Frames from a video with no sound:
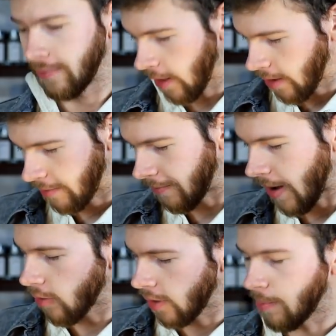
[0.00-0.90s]
kind of
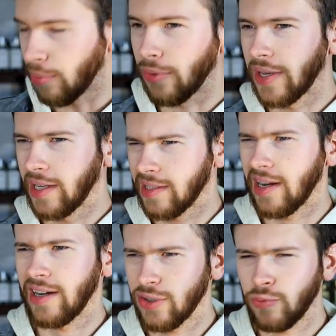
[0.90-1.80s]
found a couple things
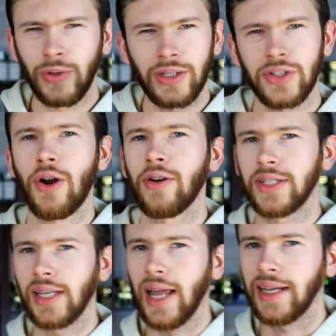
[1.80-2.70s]
that I just really
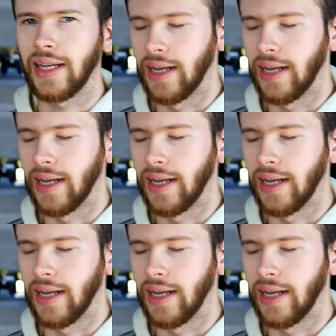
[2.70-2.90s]
started to like